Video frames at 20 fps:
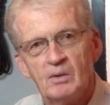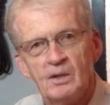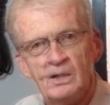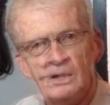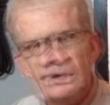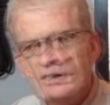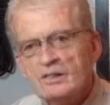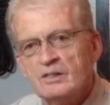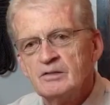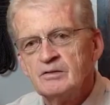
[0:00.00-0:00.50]

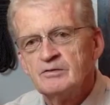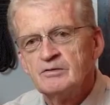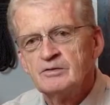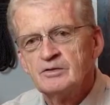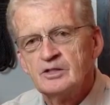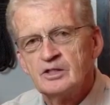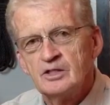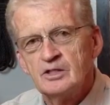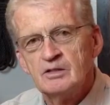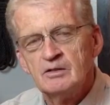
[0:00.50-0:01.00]
Back
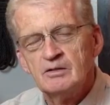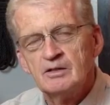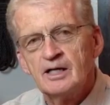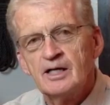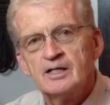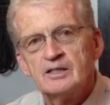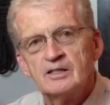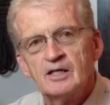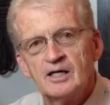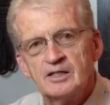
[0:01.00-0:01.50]
in the
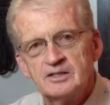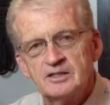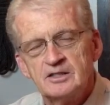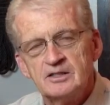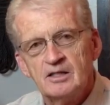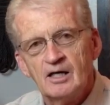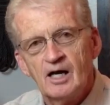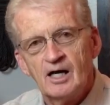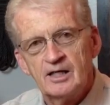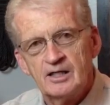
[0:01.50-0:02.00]
late
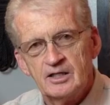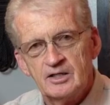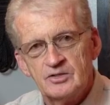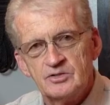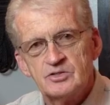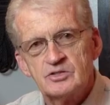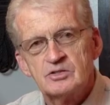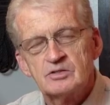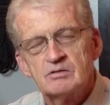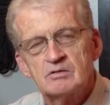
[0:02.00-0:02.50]

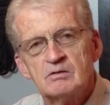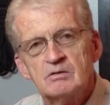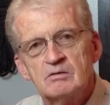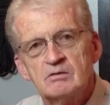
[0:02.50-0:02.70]
1990s,